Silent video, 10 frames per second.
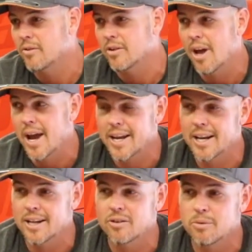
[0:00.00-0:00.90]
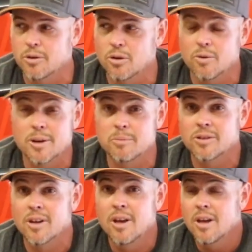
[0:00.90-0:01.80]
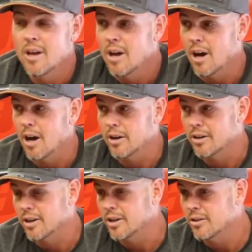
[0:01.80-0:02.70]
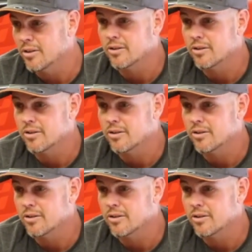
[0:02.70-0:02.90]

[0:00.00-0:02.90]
if you're not getting some new rims, you're going to use the